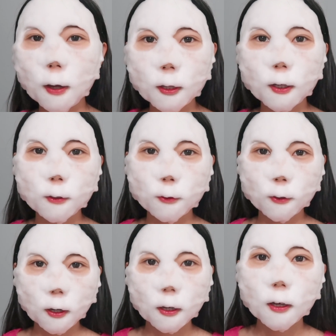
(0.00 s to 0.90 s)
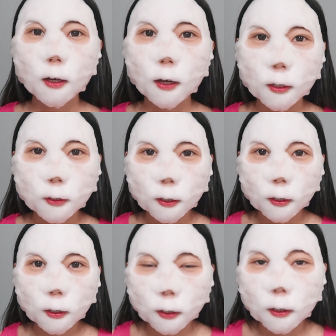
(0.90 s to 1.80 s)
pat it dry. I
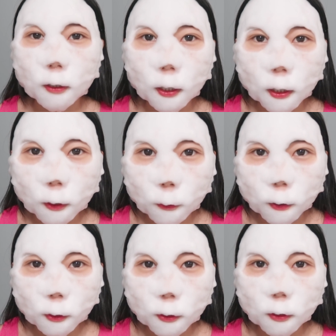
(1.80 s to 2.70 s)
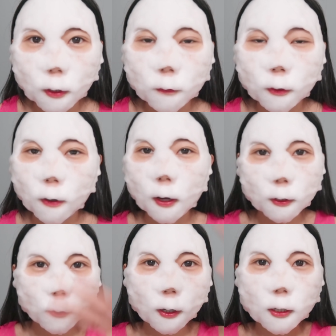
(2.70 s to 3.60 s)
think I can rinse it off now,
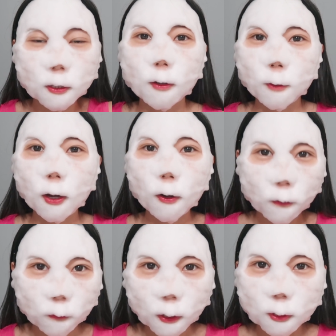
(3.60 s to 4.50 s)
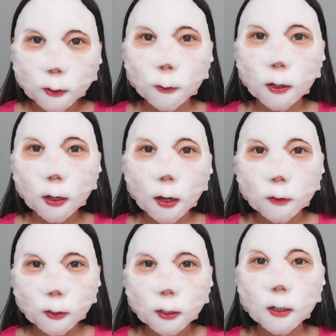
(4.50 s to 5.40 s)
otherwise my whole face will
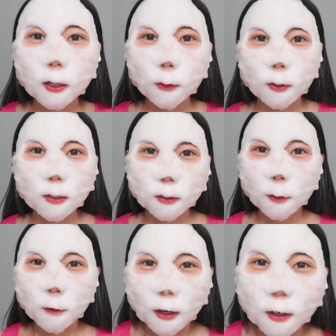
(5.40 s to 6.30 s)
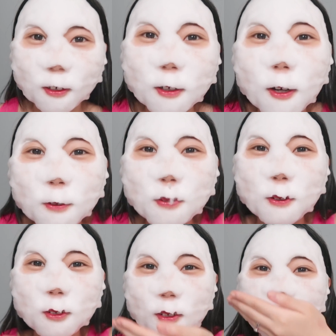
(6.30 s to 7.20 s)
cover with the
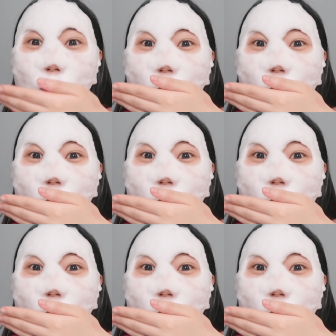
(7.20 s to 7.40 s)
bubble.